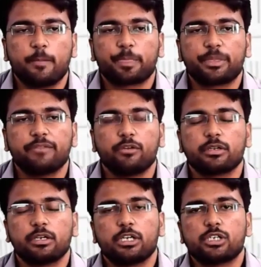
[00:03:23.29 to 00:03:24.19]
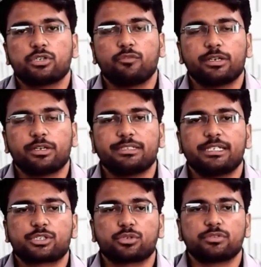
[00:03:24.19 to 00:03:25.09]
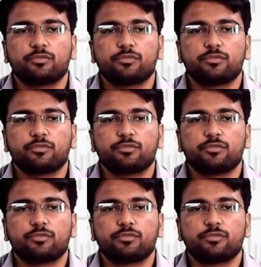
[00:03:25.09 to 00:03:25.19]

3 volt. So what does it shows?